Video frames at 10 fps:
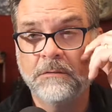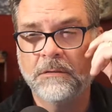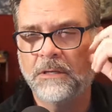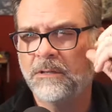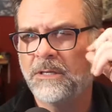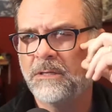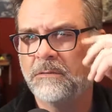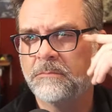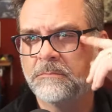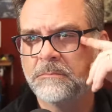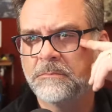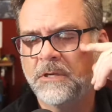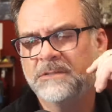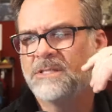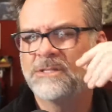I think.
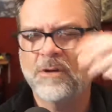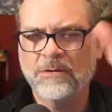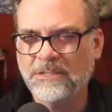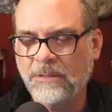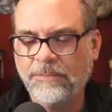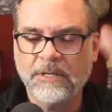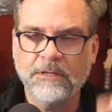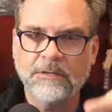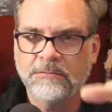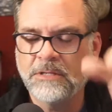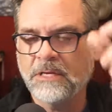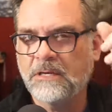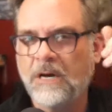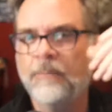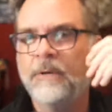Just go to
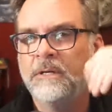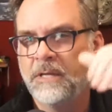dpknudten.com